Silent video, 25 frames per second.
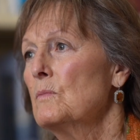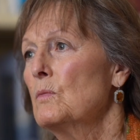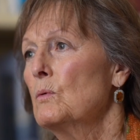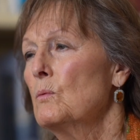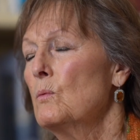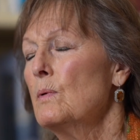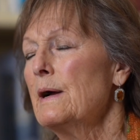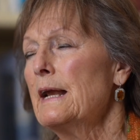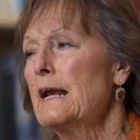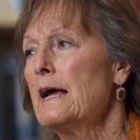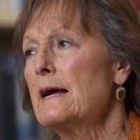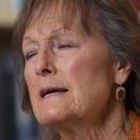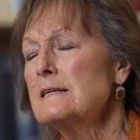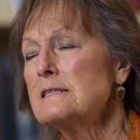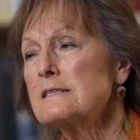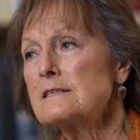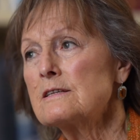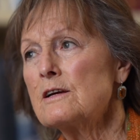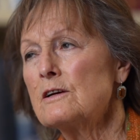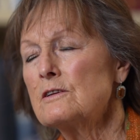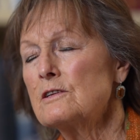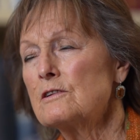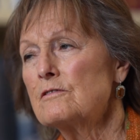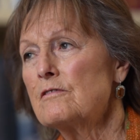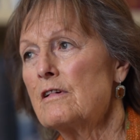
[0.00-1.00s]
When I
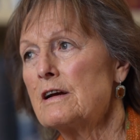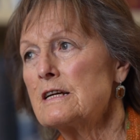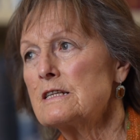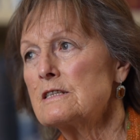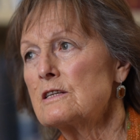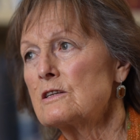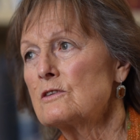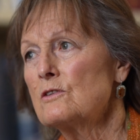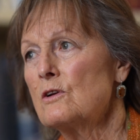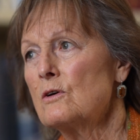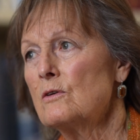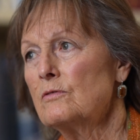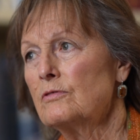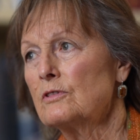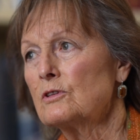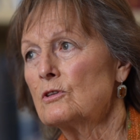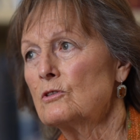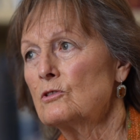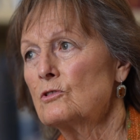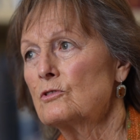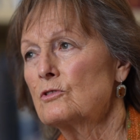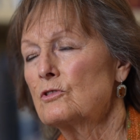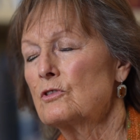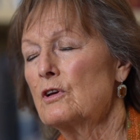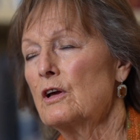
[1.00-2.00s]
started writing
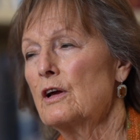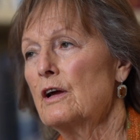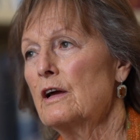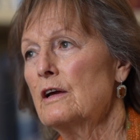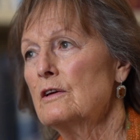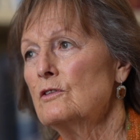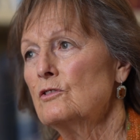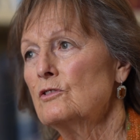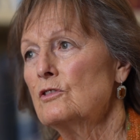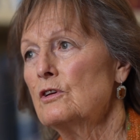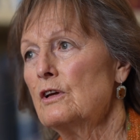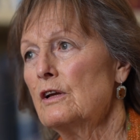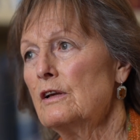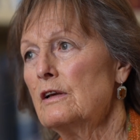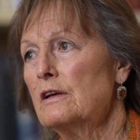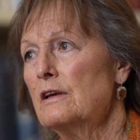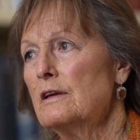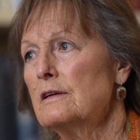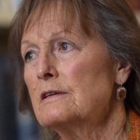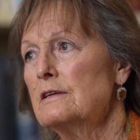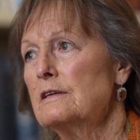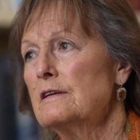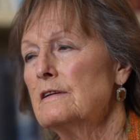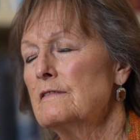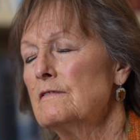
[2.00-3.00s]
novels, I
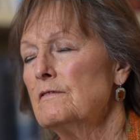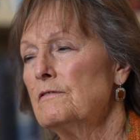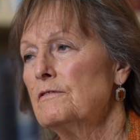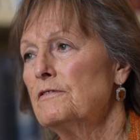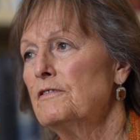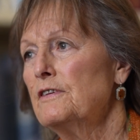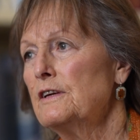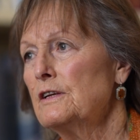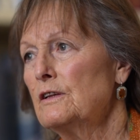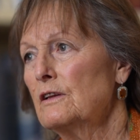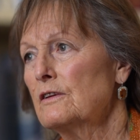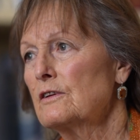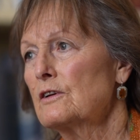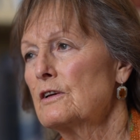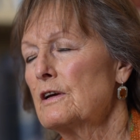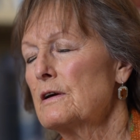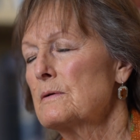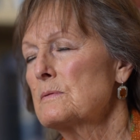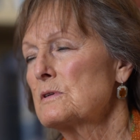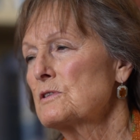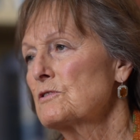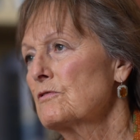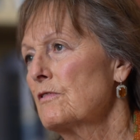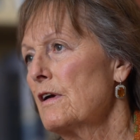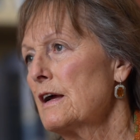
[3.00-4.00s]
certainly didn't feel that I
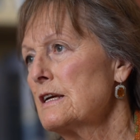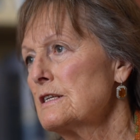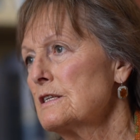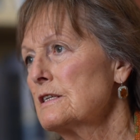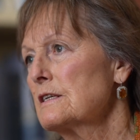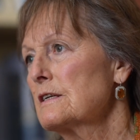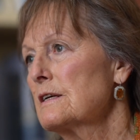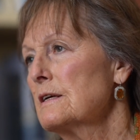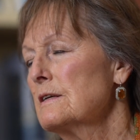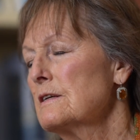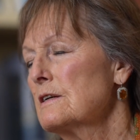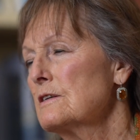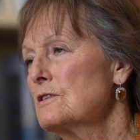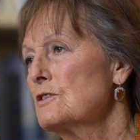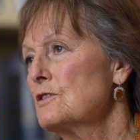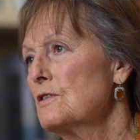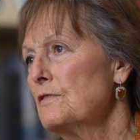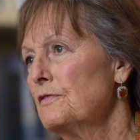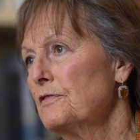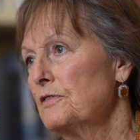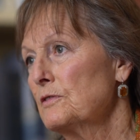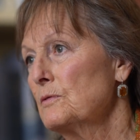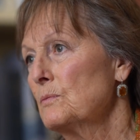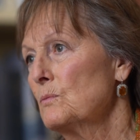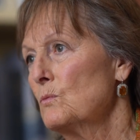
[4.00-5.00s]
was writing in a
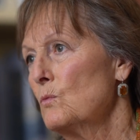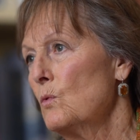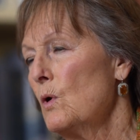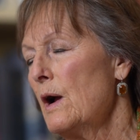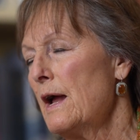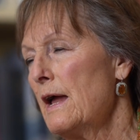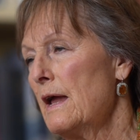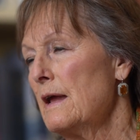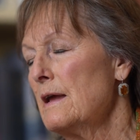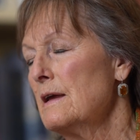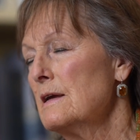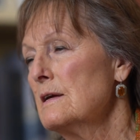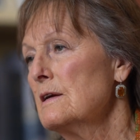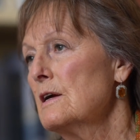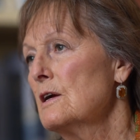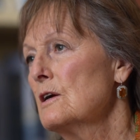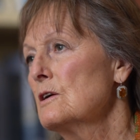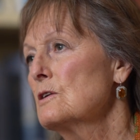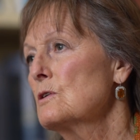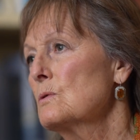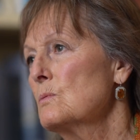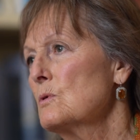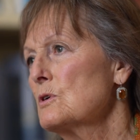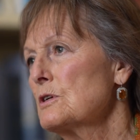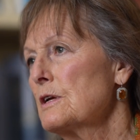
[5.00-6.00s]
different way
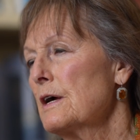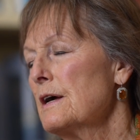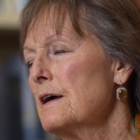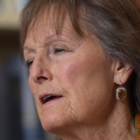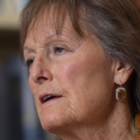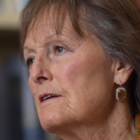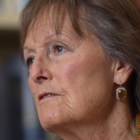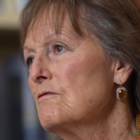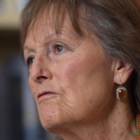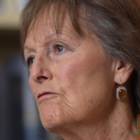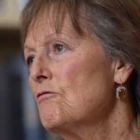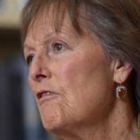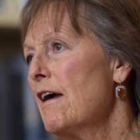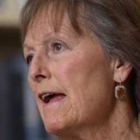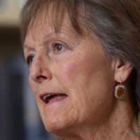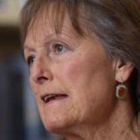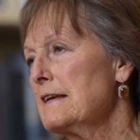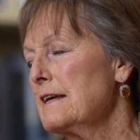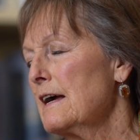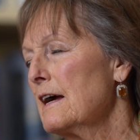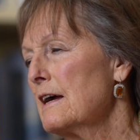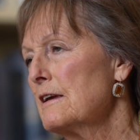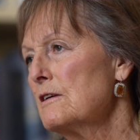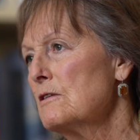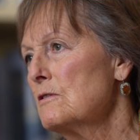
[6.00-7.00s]
to what I had
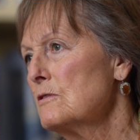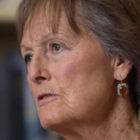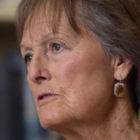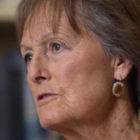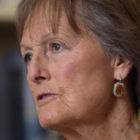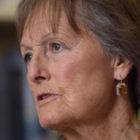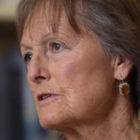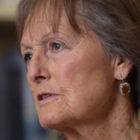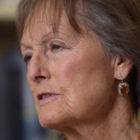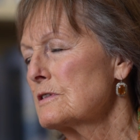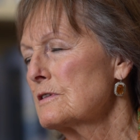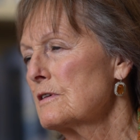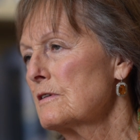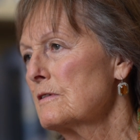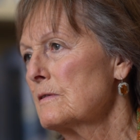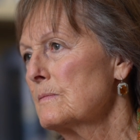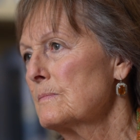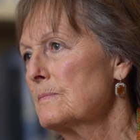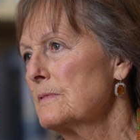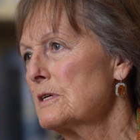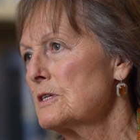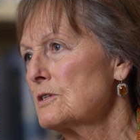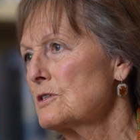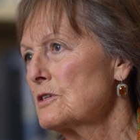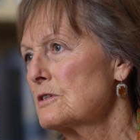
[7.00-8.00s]
read. I used to
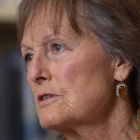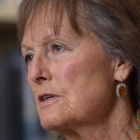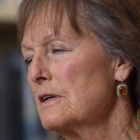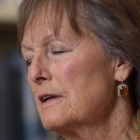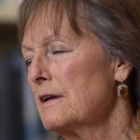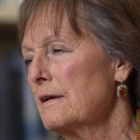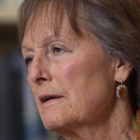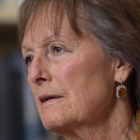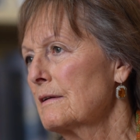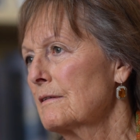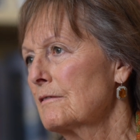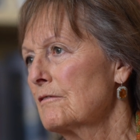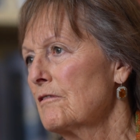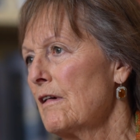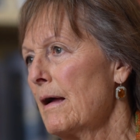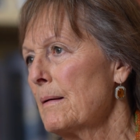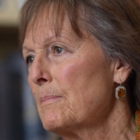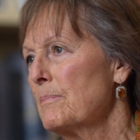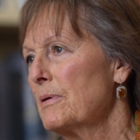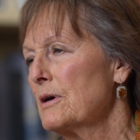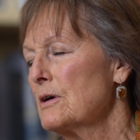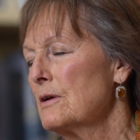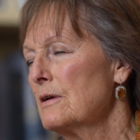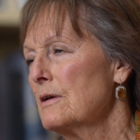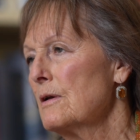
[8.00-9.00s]
surreptitiously
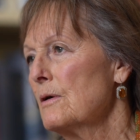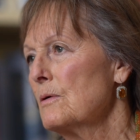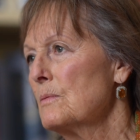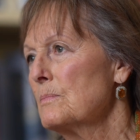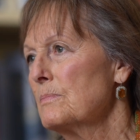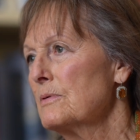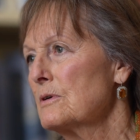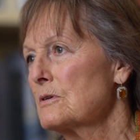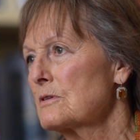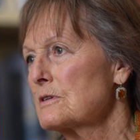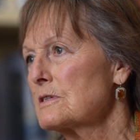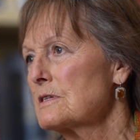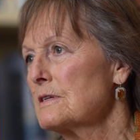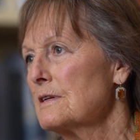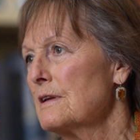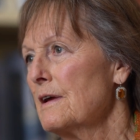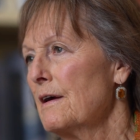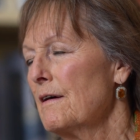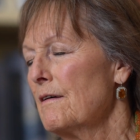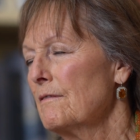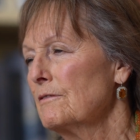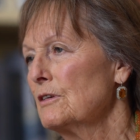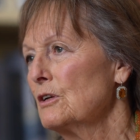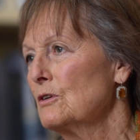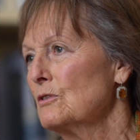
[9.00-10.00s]
grab her notebooks and
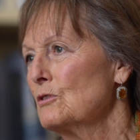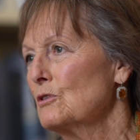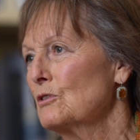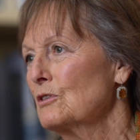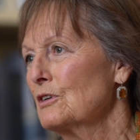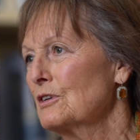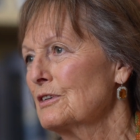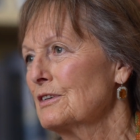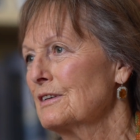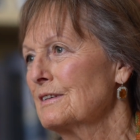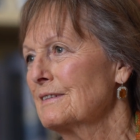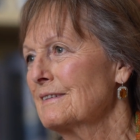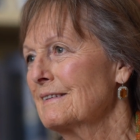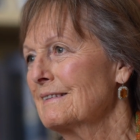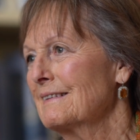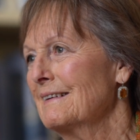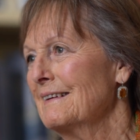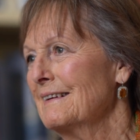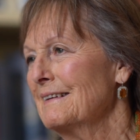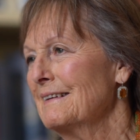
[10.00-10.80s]
have a look and